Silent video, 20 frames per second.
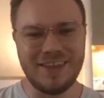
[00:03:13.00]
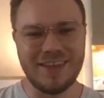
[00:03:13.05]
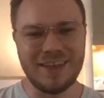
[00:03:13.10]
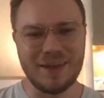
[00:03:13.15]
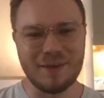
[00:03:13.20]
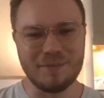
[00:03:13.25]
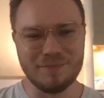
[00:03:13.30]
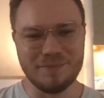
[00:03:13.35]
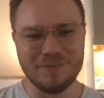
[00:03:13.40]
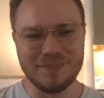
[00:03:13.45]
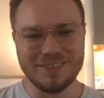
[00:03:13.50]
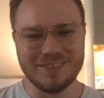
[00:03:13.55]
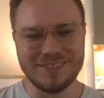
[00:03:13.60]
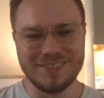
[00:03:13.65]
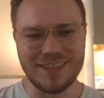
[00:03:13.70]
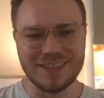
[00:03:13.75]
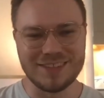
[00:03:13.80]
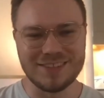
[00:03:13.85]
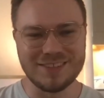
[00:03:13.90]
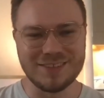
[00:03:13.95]
Yep,
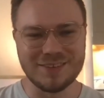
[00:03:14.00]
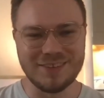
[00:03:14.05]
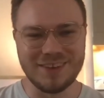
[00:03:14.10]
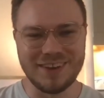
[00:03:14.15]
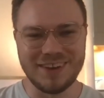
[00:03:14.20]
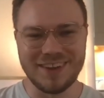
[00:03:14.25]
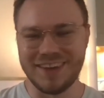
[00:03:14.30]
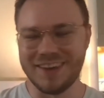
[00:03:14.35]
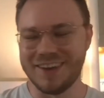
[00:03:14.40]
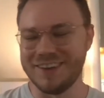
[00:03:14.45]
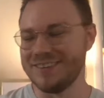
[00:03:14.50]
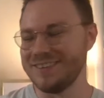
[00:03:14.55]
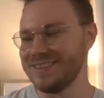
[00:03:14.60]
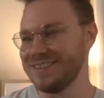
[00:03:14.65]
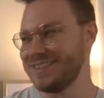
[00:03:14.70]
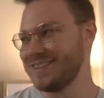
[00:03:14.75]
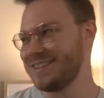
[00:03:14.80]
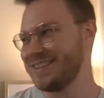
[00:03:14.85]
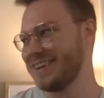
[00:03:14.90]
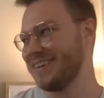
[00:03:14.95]
that's the way to go.
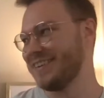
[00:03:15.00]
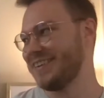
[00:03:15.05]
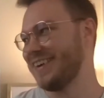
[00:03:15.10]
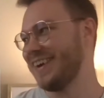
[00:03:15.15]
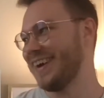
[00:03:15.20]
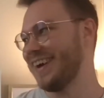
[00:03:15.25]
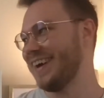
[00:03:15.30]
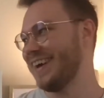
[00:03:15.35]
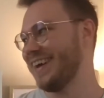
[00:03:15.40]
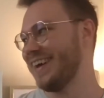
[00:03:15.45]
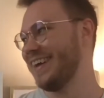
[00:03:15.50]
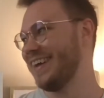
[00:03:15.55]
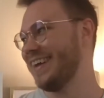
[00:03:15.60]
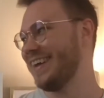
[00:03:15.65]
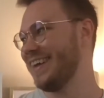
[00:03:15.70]
So uh,